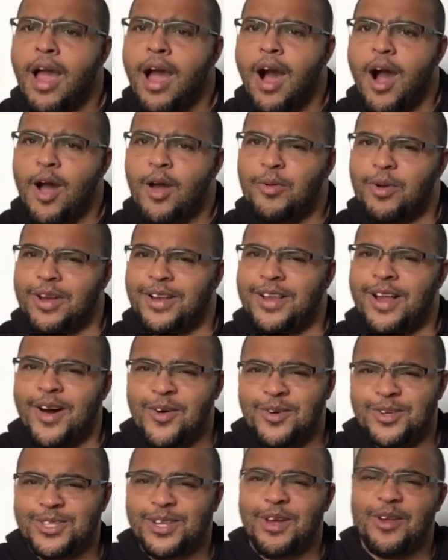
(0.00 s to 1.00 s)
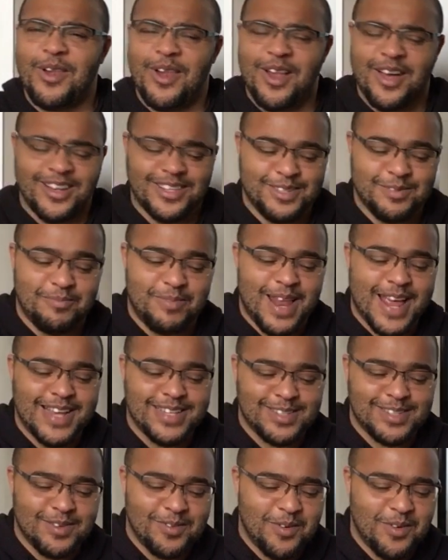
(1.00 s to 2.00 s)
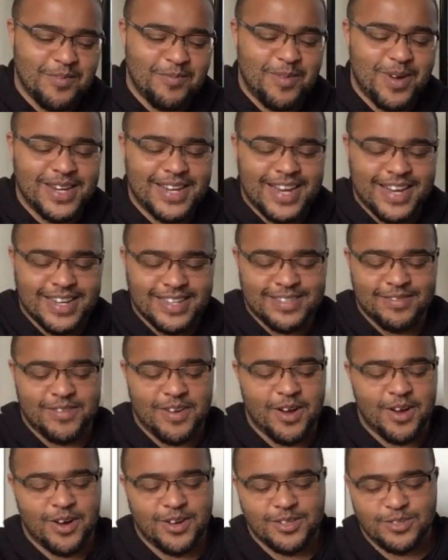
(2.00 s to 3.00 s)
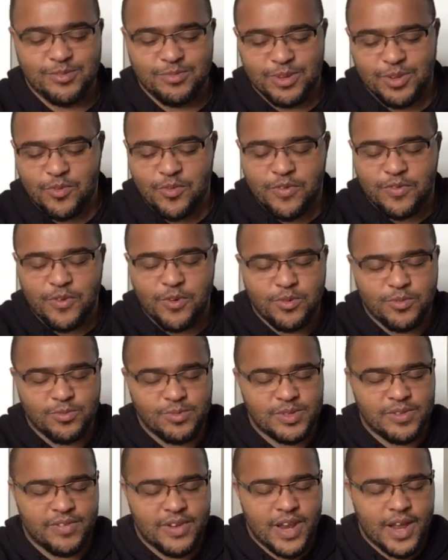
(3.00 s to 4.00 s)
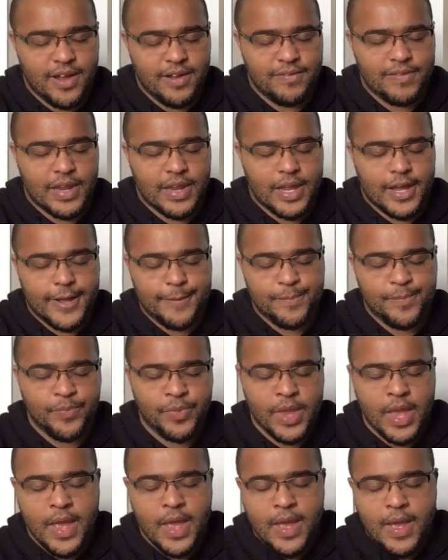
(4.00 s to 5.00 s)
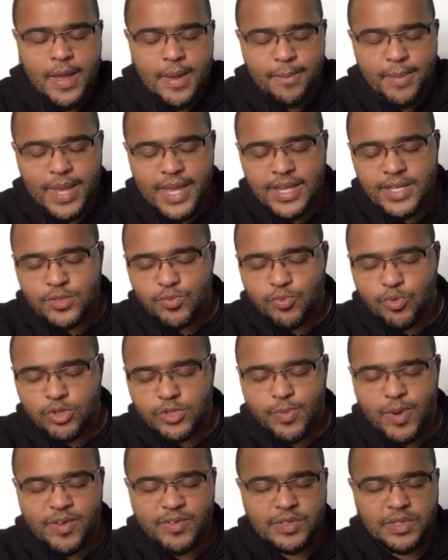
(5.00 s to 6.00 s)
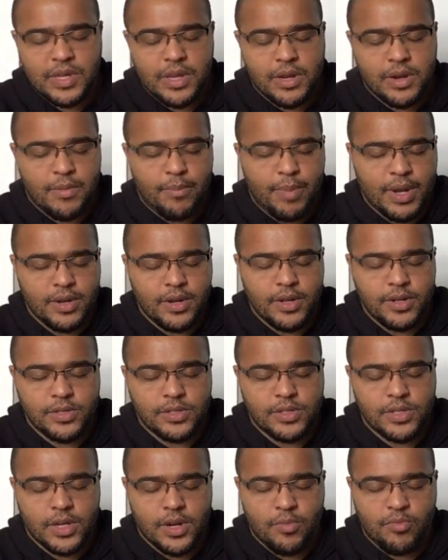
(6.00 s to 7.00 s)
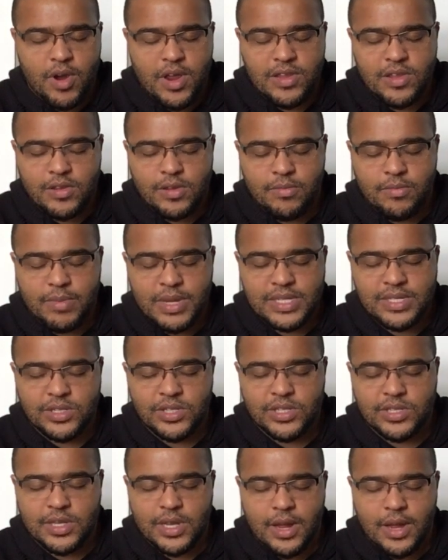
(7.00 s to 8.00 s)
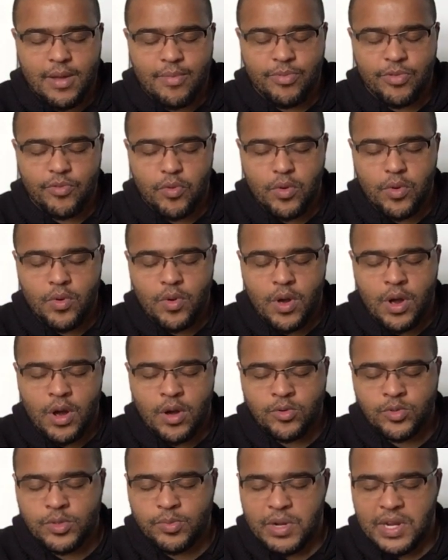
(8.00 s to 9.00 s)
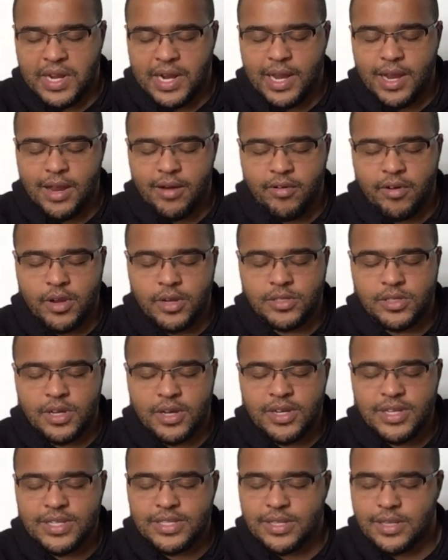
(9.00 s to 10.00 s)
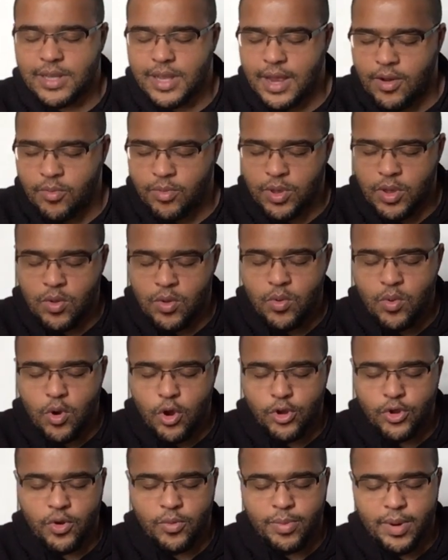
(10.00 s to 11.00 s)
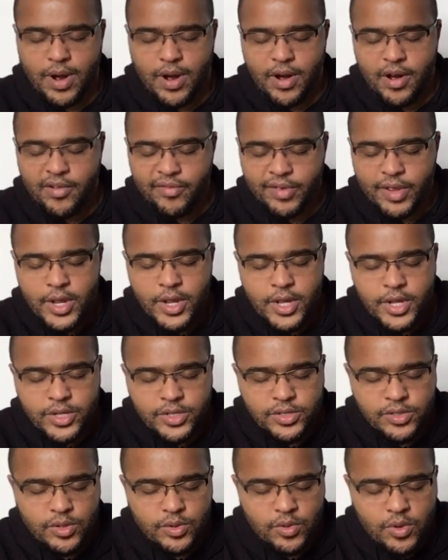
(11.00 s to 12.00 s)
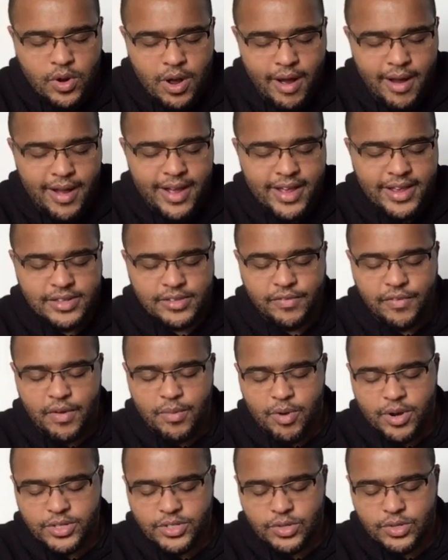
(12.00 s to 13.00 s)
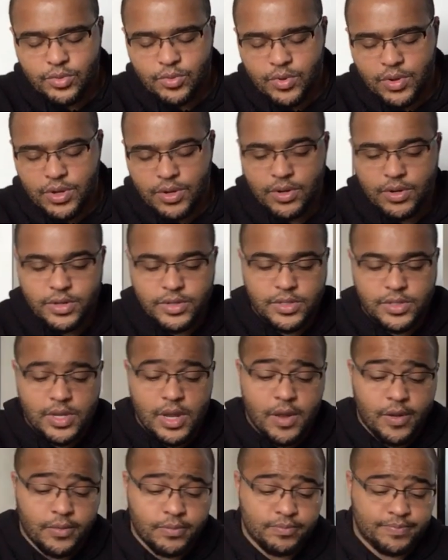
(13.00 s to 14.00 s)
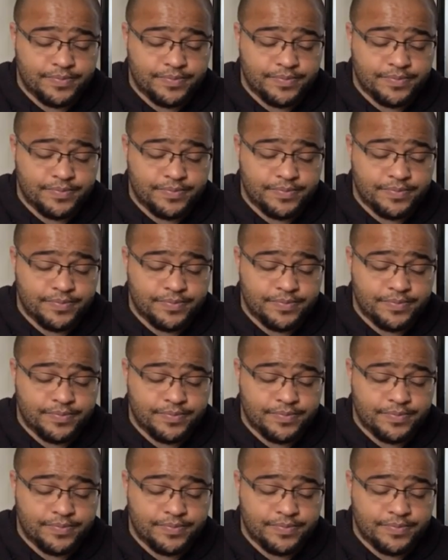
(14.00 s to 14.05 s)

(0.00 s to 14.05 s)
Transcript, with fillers: I would also like to bless all of my decks of cards with all forms of love, light, peace, prosperity and abundance, and I pray that the messages that come through are ultimately clear and concise and they help you on your path to your highest vibrational good. So